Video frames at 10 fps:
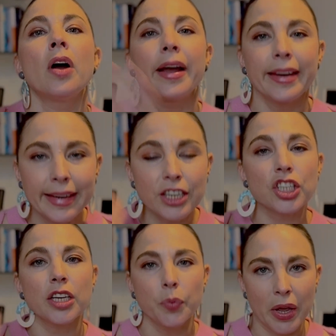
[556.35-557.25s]
I
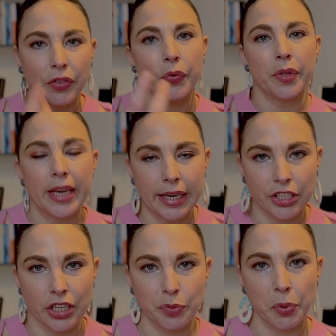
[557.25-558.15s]
initially went through the
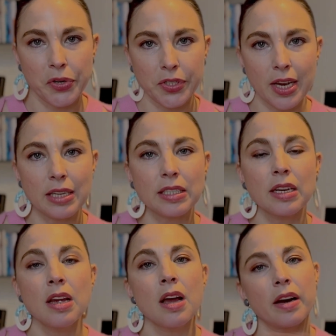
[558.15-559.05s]
NHS process,
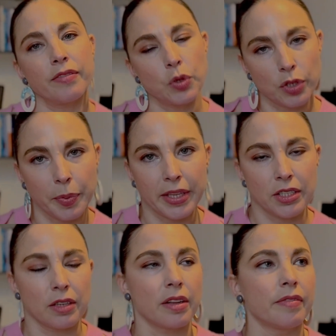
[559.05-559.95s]
and I've talked about
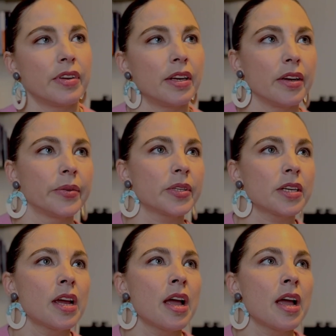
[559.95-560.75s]
this on other videos,